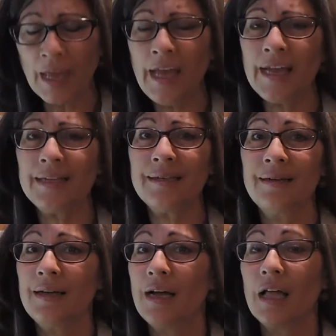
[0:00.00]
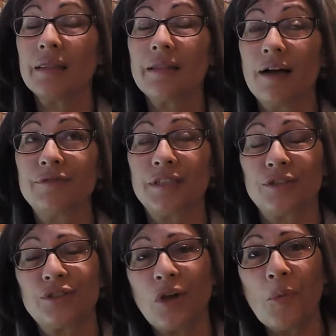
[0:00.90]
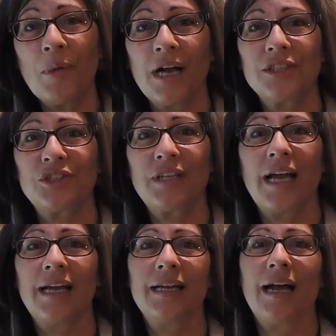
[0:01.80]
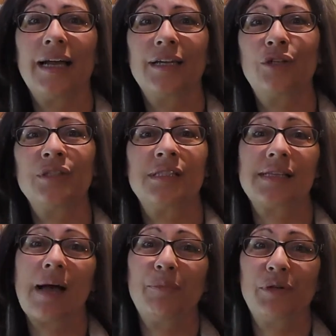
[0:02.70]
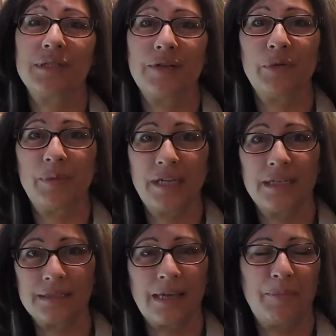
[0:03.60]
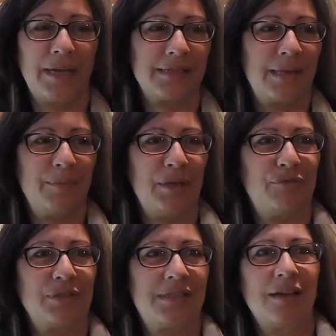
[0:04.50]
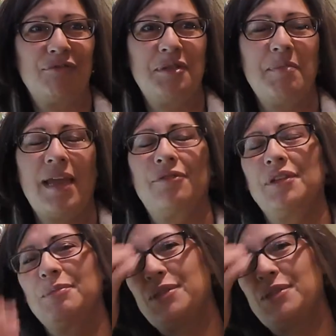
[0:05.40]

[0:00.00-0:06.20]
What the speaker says: and loved it so much that I couldn't stop because everybody else kept asking me for stuff to make for them.